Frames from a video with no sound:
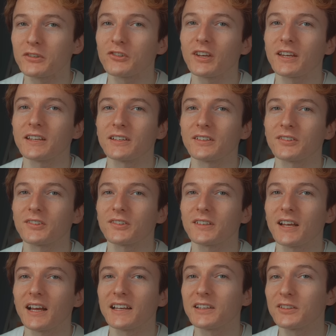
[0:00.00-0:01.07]
to change,
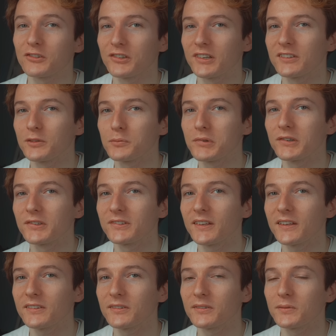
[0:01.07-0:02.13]
and his creative
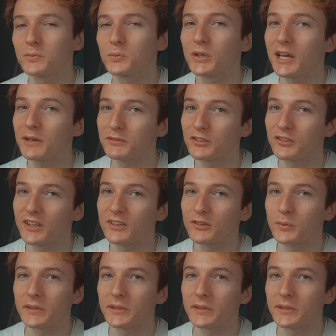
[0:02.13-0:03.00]
process would have to change